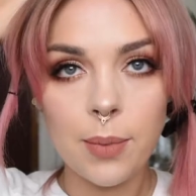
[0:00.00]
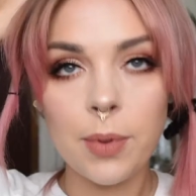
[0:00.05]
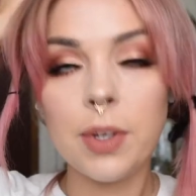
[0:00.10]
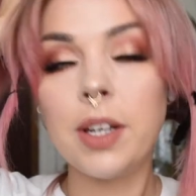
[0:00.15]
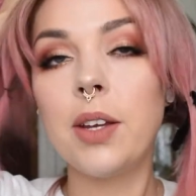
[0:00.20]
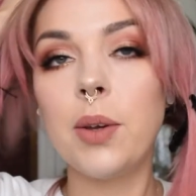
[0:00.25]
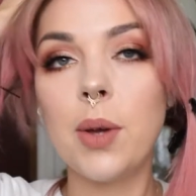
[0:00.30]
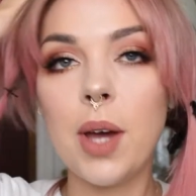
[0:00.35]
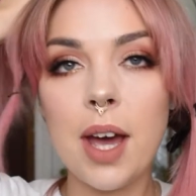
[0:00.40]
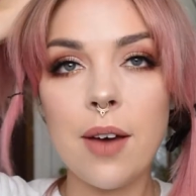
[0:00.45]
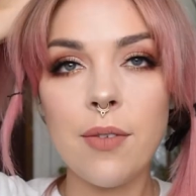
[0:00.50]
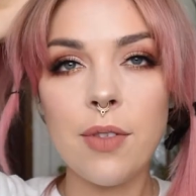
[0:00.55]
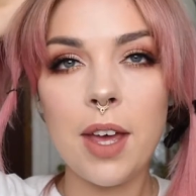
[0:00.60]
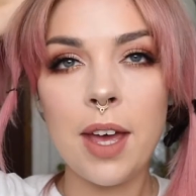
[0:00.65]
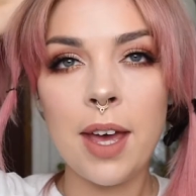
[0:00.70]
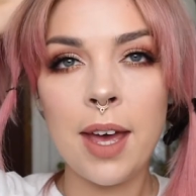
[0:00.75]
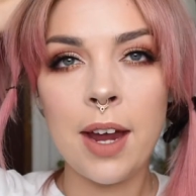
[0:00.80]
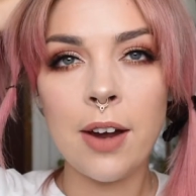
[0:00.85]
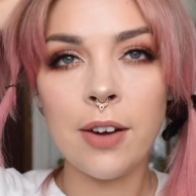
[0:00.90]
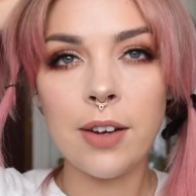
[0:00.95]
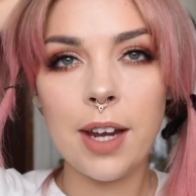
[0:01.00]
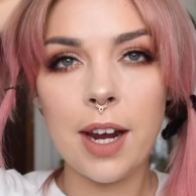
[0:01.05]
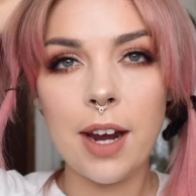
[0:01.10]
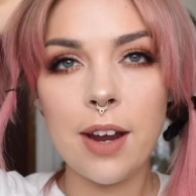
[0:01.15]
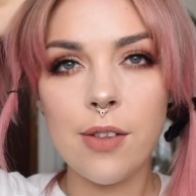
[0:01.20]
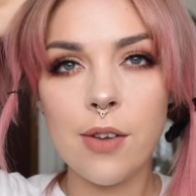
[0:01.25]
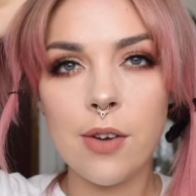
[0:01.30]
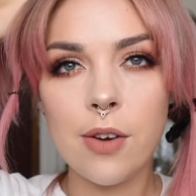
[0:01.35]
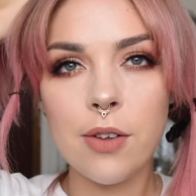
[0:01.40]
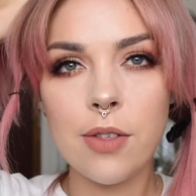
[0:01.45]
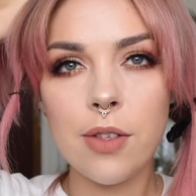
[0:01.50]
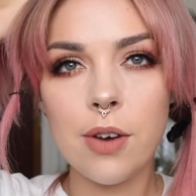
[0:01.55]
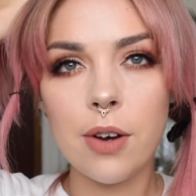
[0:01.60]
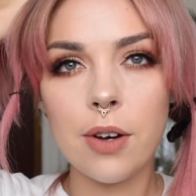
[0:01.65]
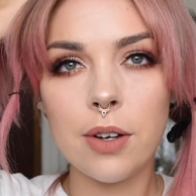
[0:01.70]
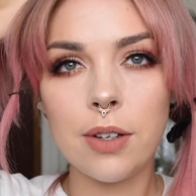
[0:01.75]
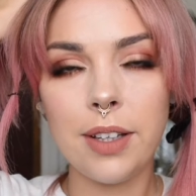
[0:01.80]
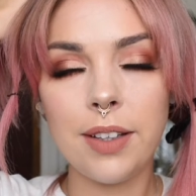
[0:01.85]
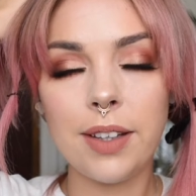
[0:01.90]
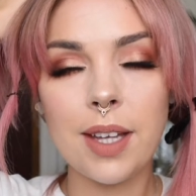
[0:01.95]
When you have the hair gathered
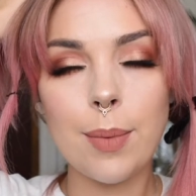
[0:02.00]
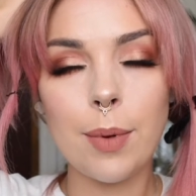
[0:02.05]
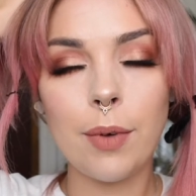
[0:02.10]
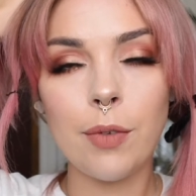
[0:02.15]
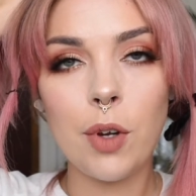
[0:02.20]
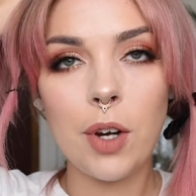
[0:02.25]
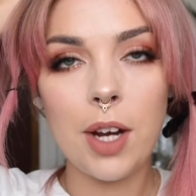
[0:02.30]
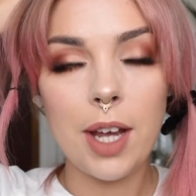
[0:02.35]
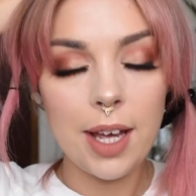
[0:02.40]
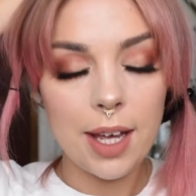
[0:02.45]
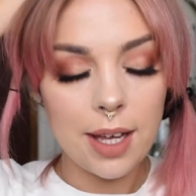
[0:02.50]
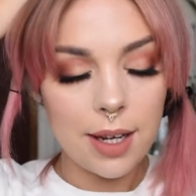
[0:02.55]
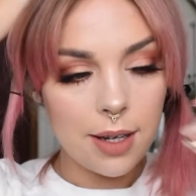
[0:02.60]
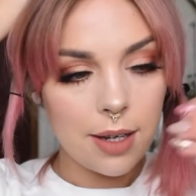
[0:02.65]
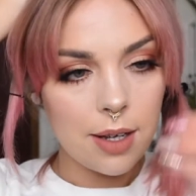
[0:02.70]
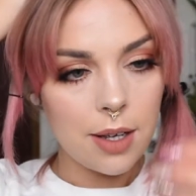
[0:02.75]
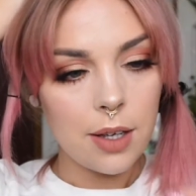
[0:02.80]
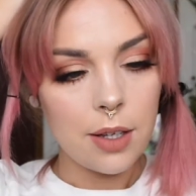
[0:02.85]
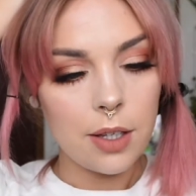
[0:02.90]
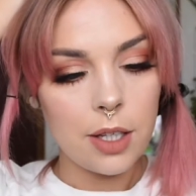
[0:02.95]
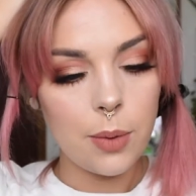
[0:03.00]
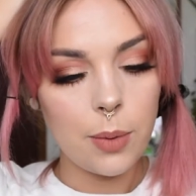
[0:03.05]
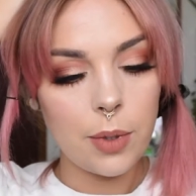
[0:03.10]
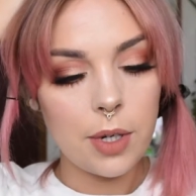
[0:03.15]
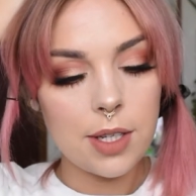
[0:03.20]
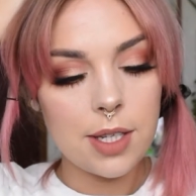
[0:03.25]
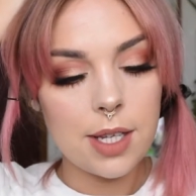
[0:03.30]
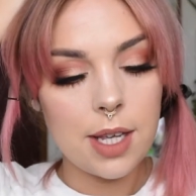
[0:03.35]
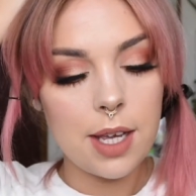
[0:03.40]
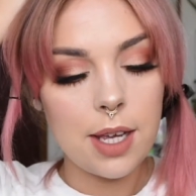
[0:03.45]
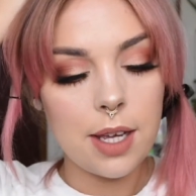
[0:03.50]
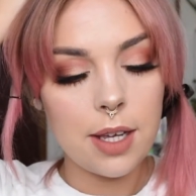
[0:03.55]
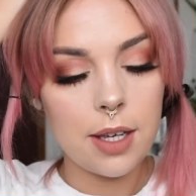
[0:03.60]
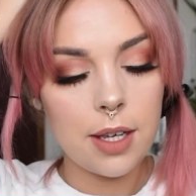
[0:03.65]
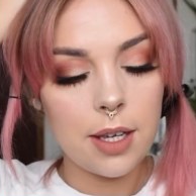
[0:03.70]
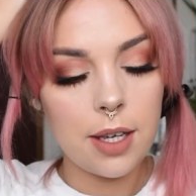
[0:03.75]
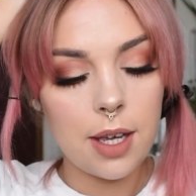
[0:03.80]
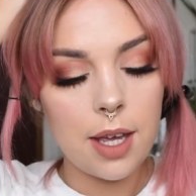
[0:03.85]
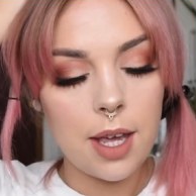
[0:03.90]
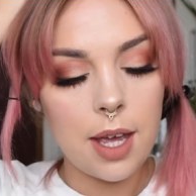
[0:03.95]
on the top of your head, you want to take
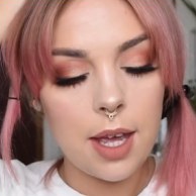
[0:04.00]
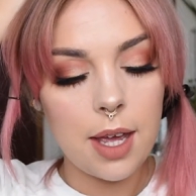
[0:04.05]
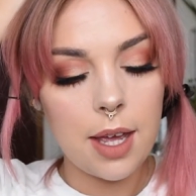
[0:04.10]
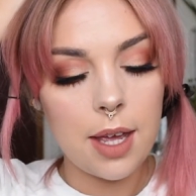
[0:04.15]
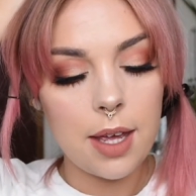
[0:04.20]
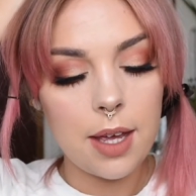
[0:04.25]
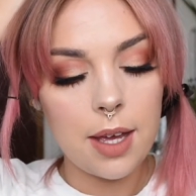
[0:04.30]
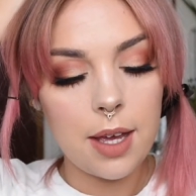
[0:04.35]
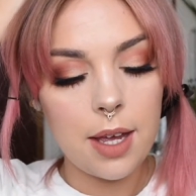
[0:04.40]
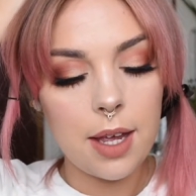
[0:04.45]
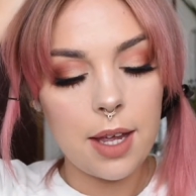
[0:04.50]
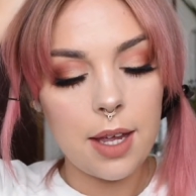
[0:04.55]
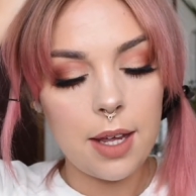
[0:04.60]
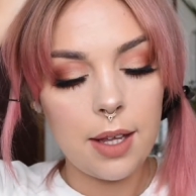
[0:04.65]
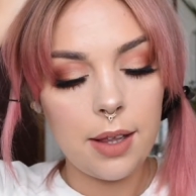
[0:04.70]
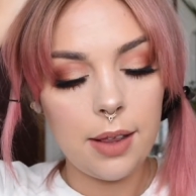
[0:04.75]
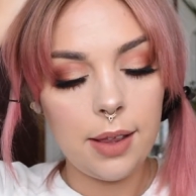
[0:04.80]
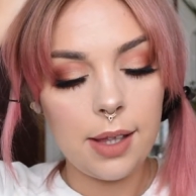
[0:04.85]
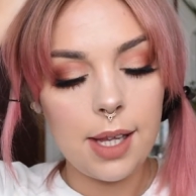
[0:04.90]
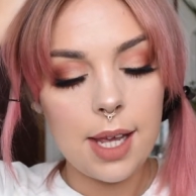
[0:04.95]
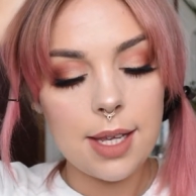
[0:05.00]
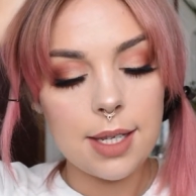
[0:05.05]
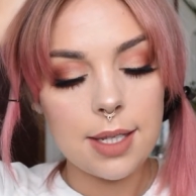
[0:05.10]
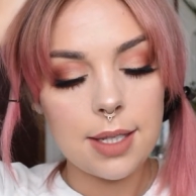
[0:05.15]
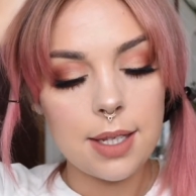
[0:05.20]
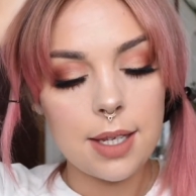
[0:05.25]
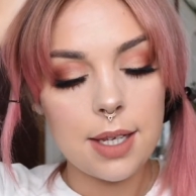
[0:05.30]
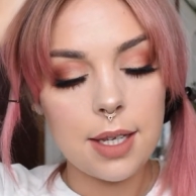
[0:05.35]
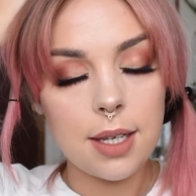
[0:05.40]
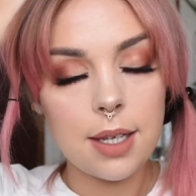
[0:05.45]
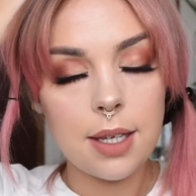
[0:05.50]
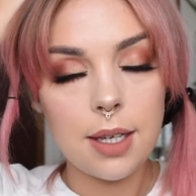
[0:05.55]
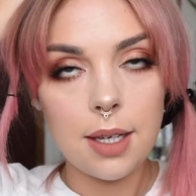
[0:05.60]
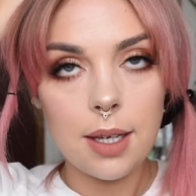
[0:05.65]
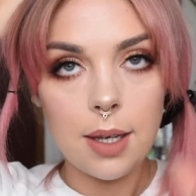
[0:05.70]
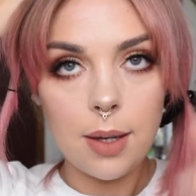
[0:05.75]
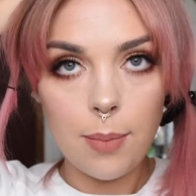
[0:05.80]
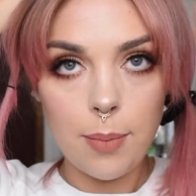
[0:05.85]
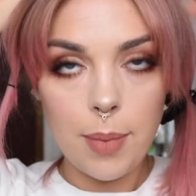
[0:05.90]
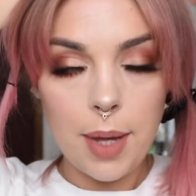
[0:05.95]
a elastic
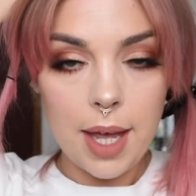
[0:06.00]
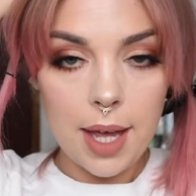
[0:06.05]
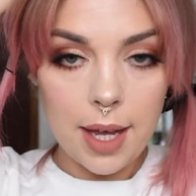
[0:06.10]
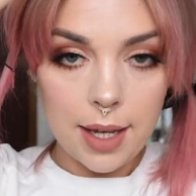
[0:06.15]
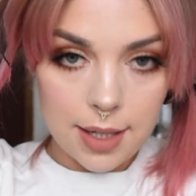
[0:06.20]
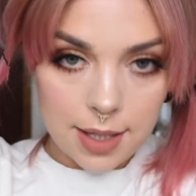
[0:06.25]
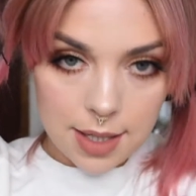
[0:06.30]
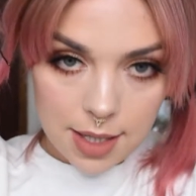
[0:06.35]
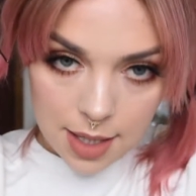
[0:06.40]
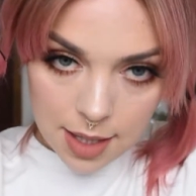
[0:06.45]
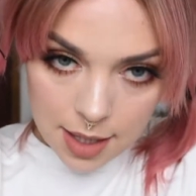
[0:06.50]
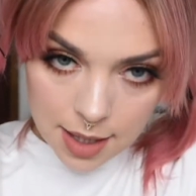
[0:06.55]
band